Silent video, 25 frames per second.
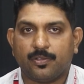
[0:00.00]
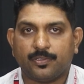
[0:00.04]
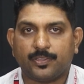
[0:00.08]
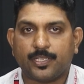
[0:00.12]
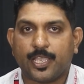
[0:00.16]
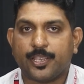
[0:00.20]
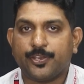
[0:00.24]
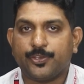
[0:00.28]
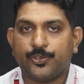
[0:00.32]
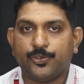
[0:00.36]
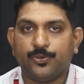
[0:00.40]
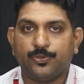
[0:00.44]

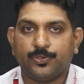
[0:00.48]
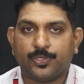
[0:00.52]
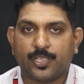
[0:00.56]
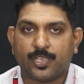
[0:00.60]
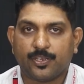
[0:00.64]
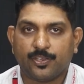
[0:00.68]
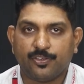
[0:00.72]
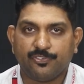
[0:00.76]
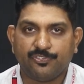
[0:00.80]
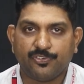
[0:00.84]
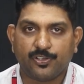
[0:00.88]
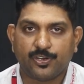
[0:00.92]
thank
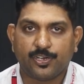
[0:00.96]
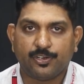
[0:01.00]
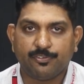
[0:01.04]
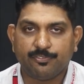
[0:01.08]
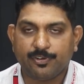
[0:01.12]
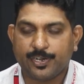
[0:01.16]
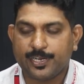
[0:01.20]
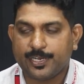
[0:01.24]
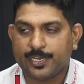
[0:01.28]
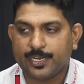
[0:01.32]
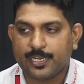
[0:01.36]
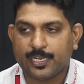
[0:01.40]
you for
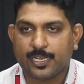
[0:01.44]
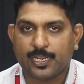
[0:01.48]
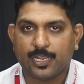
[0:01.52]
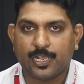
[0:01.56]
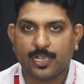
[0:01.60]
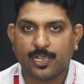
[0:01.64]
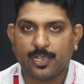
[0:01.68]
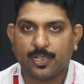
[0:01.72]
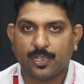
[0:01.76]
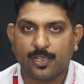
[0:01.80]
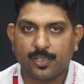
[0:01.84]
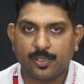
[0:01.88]
inviting
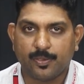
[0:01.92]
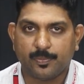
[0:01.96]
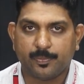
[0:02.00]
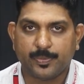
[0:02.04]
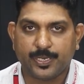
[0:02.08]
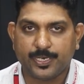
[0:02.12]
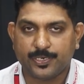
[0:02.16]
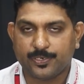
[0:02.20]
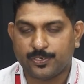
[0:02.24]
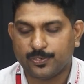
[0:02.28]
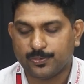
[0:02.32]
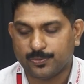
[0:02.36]

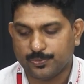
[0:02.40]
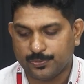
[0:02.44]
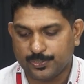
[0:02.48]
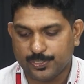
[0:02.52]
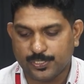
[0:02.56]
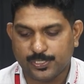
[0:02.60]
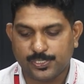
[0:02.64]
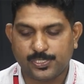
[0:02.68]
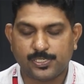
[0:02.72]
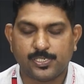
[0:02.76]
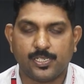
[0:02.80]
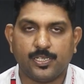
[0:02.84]
me to
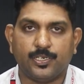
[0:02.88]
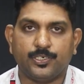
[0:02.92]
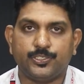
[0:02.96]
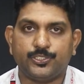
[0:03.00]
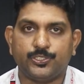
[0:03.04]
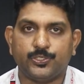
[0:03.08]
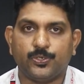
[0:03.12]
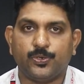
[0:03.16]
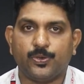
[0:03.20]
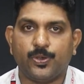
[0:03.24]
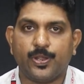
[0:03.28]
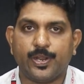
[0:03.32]
this
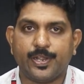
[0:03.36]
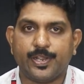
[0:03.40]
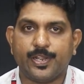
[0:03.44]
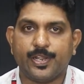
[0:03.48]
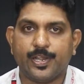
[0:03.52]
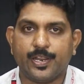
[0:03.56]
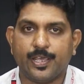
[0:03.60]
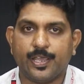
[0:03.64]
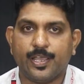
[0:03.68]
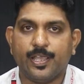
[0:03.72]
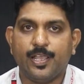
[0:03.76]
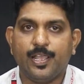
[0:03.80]
show and